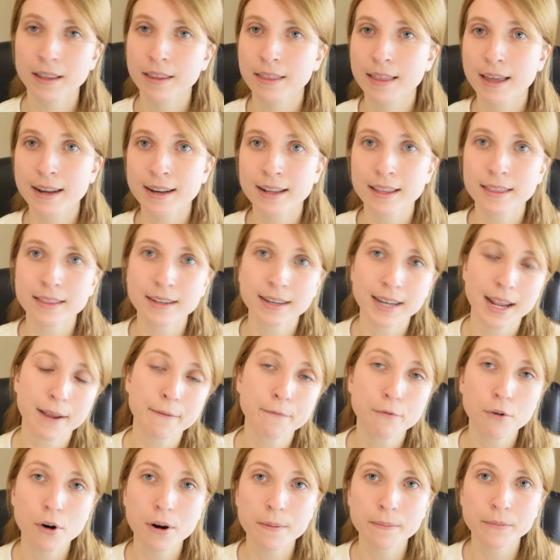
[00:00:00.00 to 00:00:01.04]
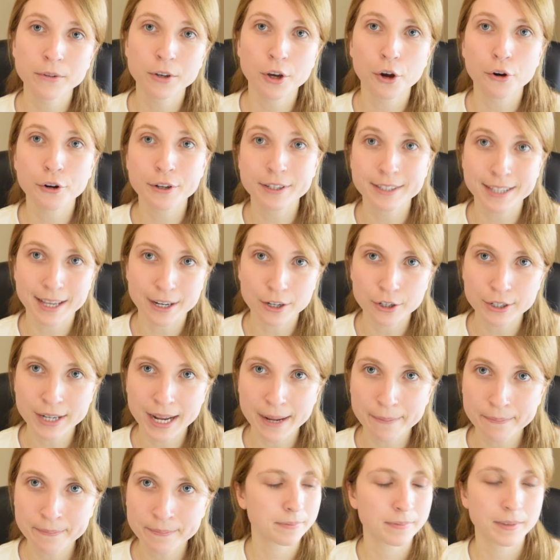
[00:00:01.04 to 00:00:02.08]
Then in the name form, go to sender
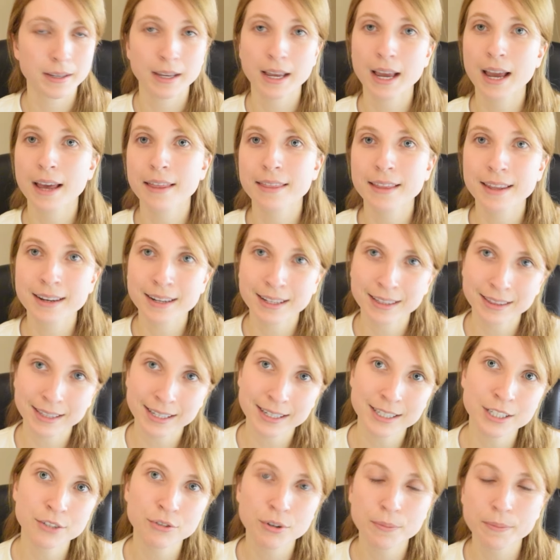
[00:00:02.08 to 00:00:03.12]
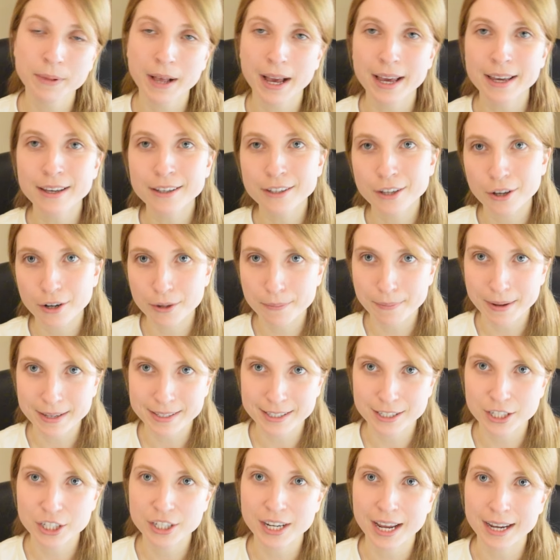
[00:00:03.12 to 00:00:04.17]
name. And then in link to reply, go to
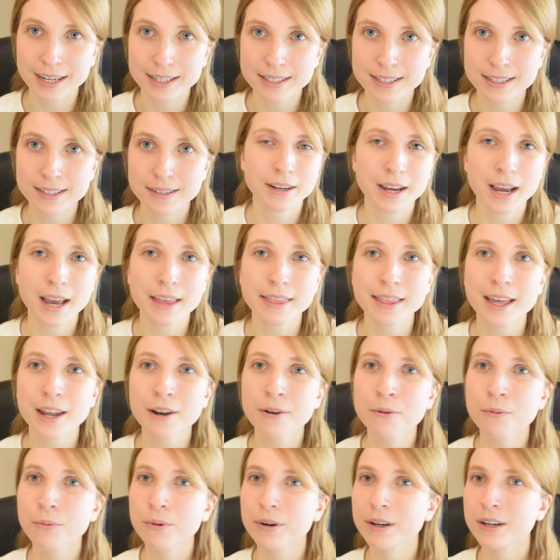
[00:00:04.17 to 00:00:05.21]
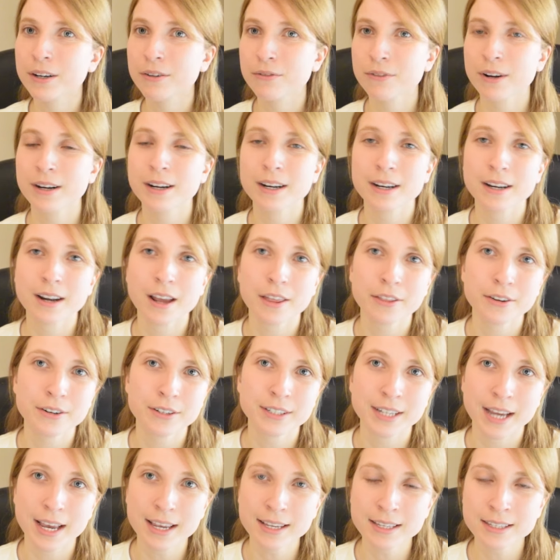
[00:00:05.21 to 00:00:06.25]
message text. And then we're gonna run another
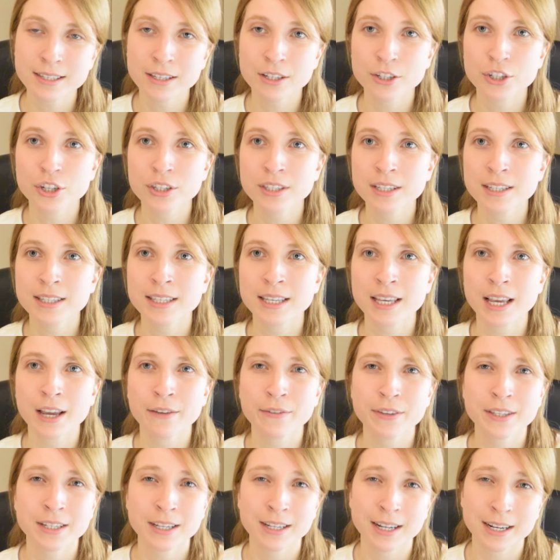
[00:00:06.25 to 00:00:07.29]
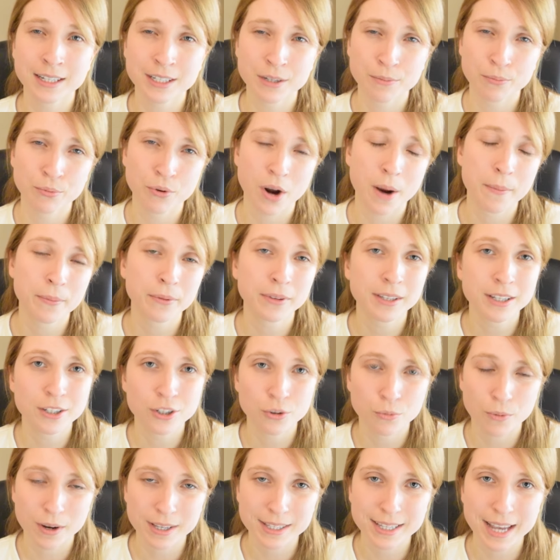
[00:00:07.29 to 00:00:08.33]
test just to see if it's connected properly
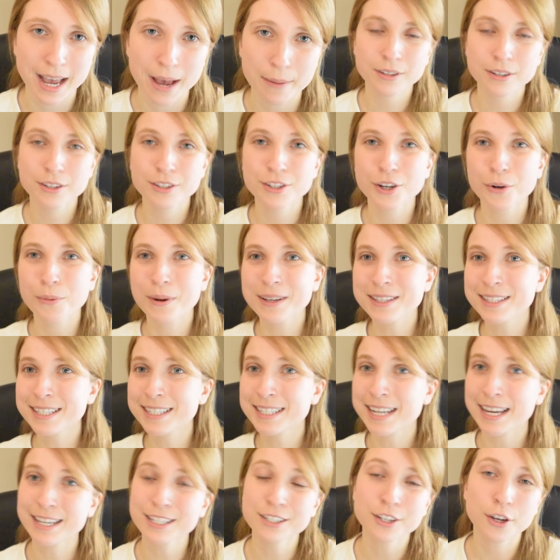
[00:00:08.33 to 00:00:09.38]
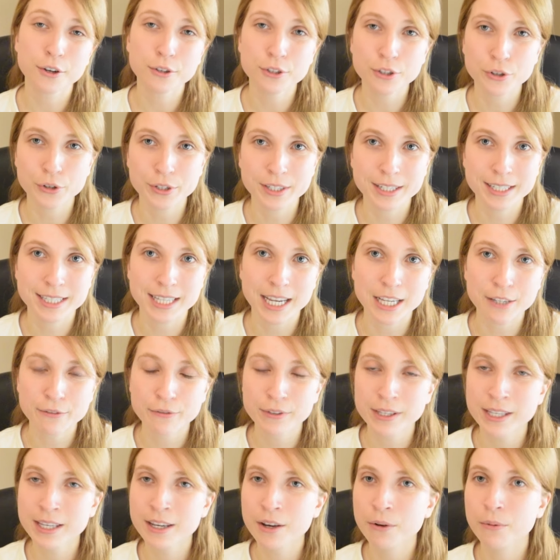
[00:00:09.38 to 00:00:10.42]
to WhatsApp. So once the test goes through
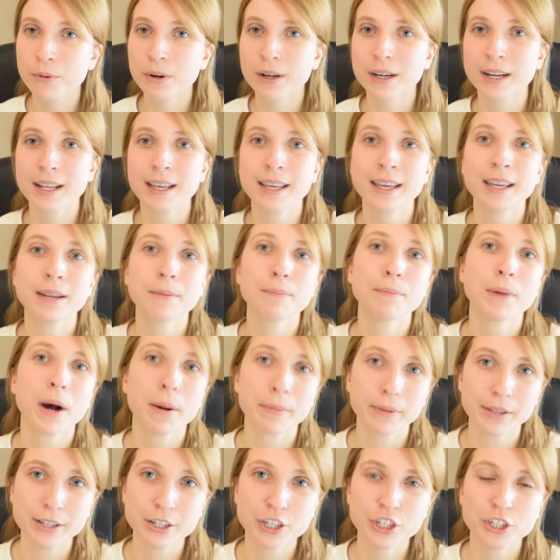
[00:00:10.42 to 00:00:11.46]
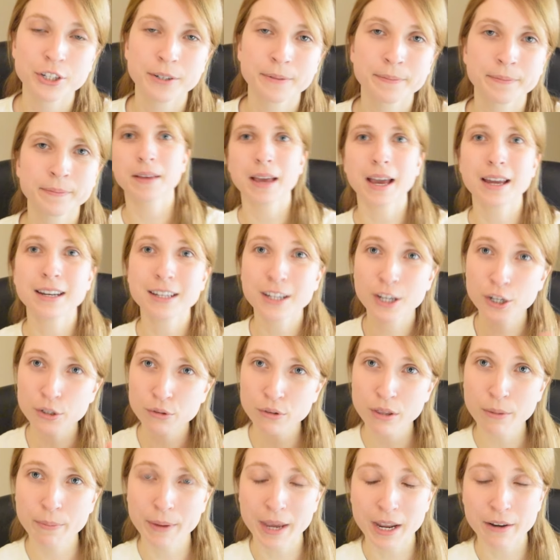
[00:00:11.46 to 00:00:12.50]
successfully, we're gonna hit publish. And here's
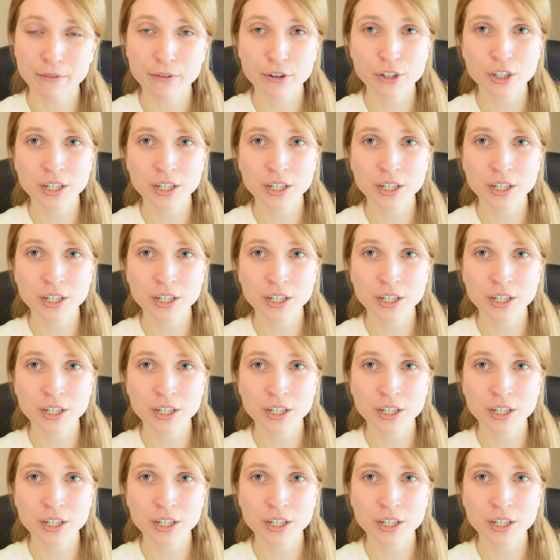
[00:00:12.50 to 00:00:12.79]
where the paid version